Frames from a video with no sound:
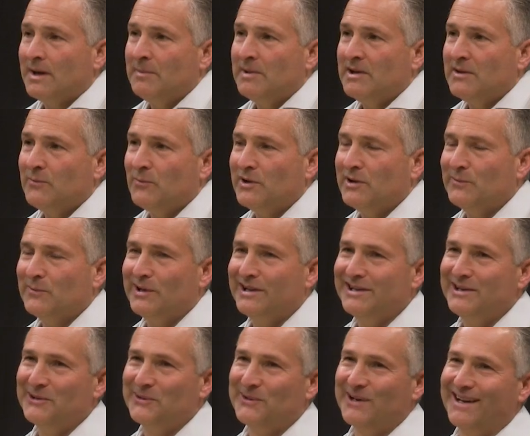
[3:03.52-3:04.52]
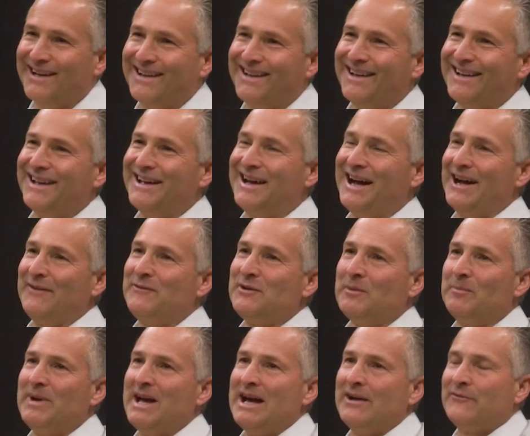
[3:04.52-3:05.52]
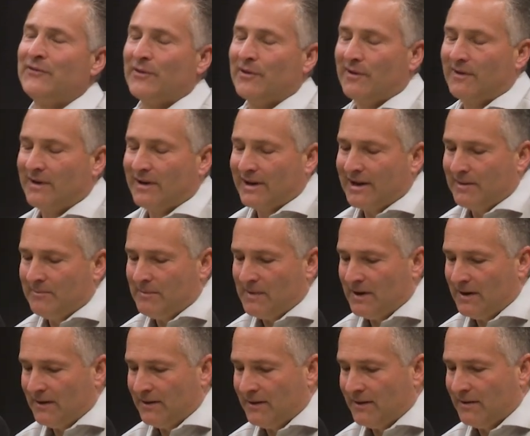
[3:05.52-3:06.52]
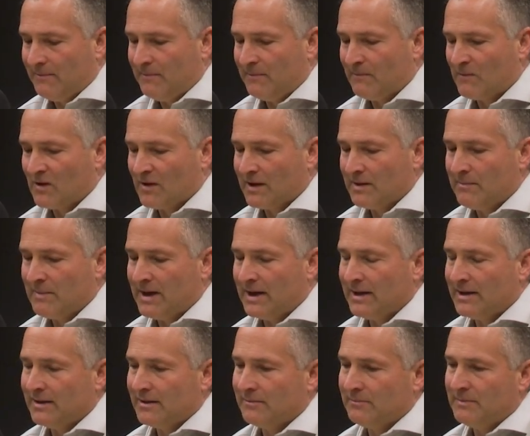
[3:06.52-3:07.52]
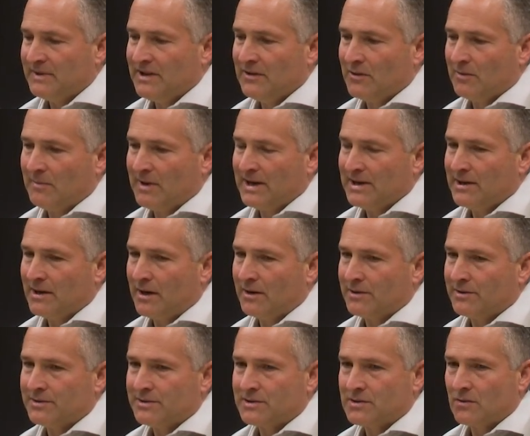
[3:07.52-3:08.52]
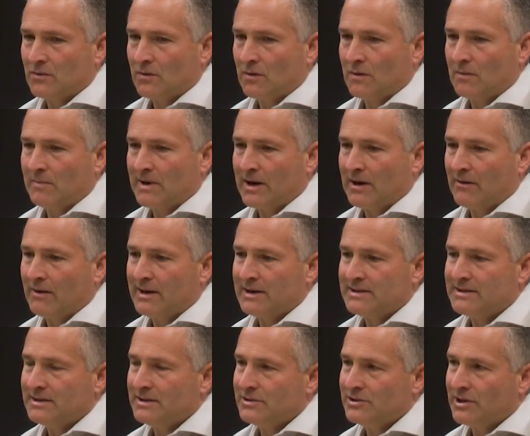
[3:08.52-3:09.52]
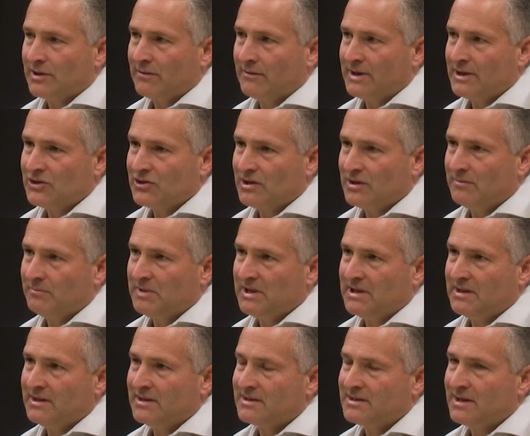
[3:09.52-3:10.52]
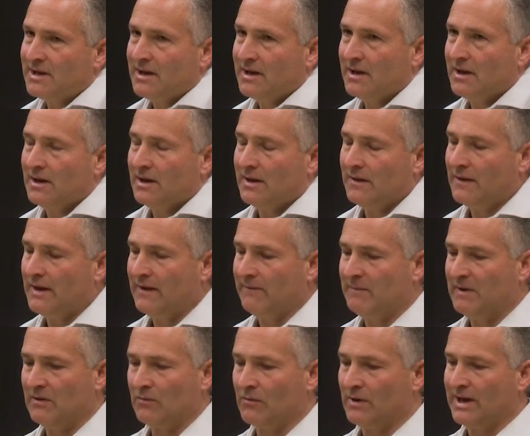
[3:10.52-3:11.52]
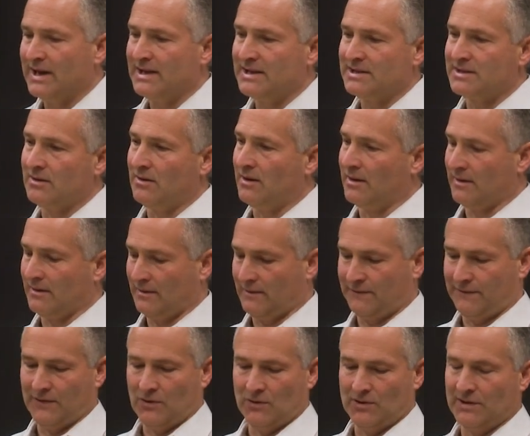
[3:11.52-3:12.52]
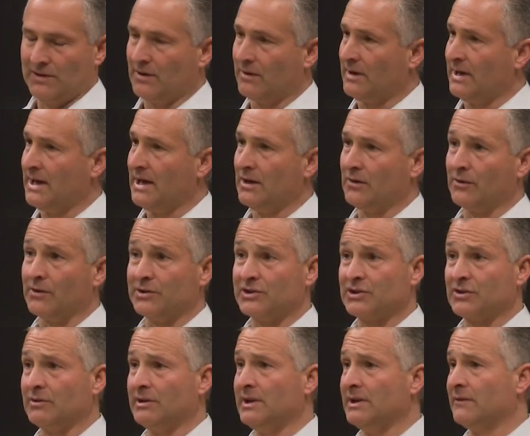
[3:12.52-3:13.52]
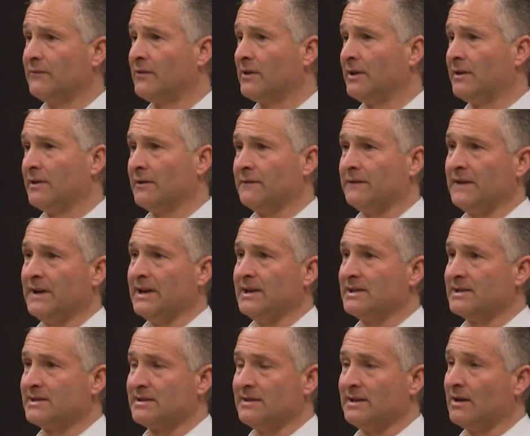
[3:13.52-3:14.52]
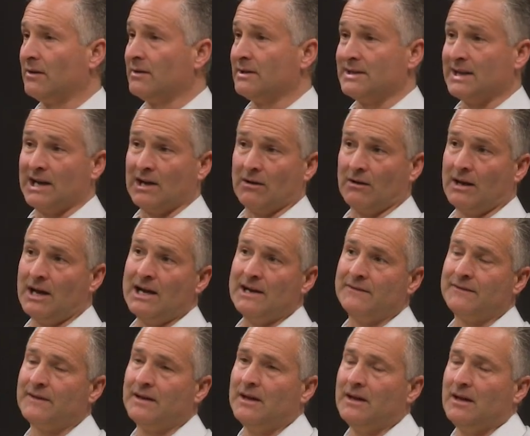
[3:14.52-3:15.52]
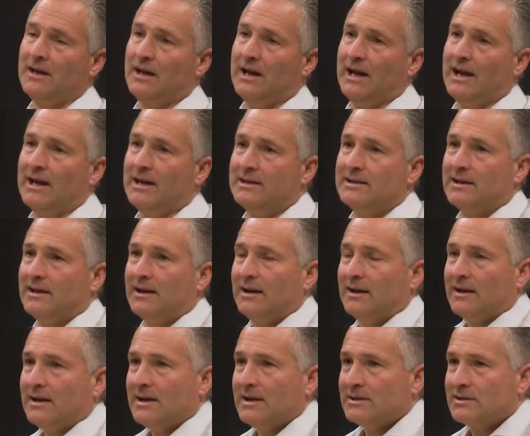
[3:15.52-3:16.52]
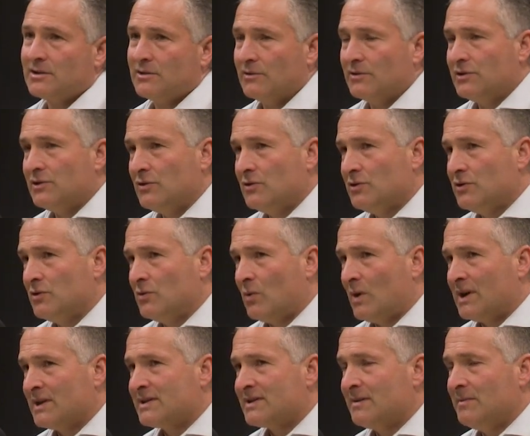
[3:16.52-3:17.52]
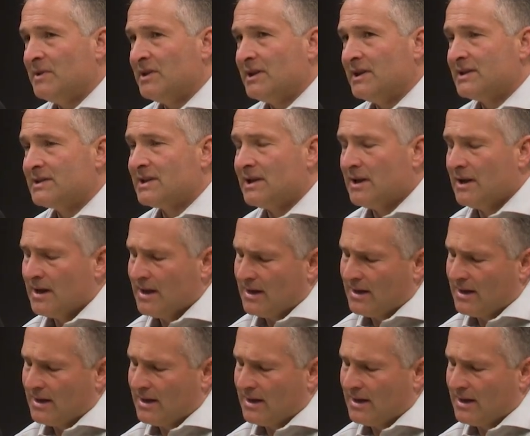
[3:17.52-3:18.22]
mean, when you, I feel bad for, again, either my daughters or my grandson generation, because they've been raised on a phone in their hand or a screen in front of their face their entire life. And so you watch some of this, and